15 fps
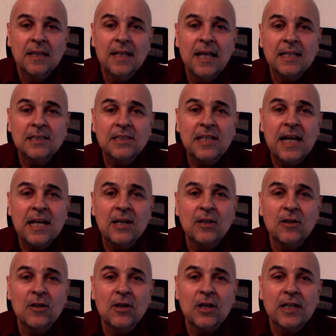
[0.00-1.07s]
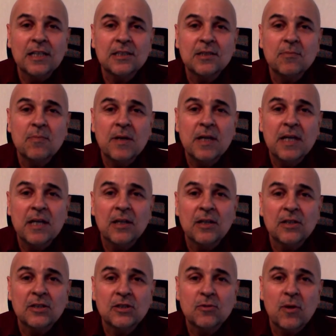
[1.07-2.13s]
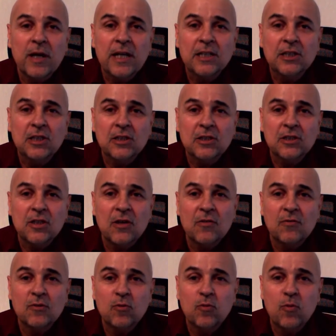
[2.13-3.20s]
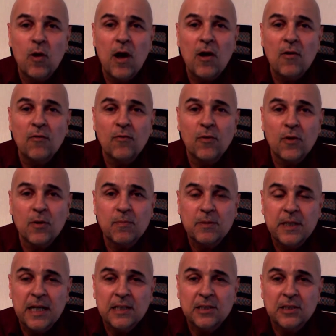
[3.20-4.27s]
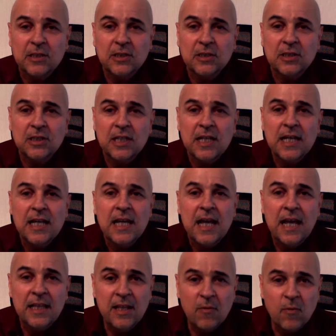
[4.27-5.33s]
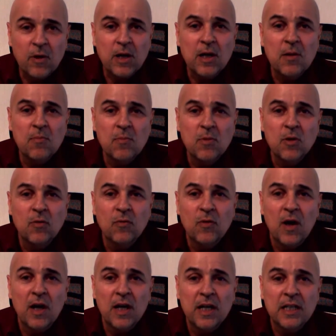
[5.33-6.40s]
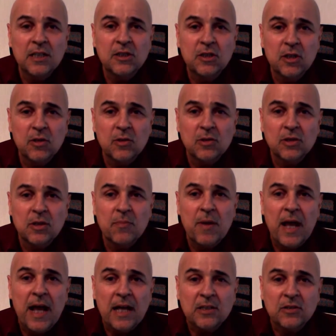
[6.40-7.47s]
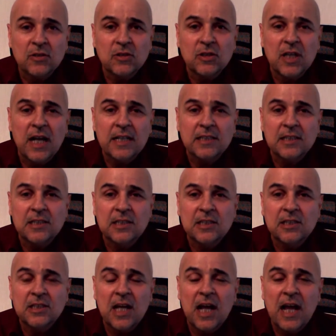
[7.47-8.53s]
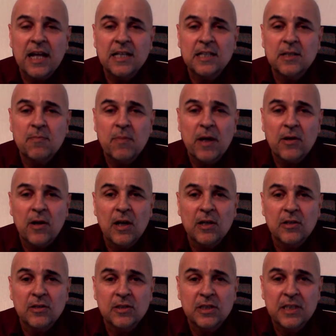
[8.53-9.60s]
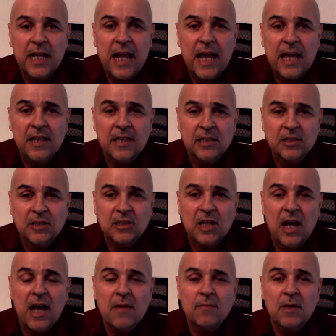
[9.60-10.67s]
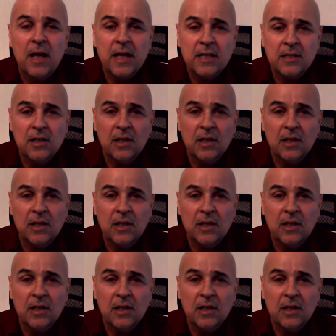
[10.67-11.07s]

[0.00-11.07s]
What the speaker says: Let's take a look at some illustrations of 12 verb tenses, and then we're going to move on into some exercises designed to better understand this timeline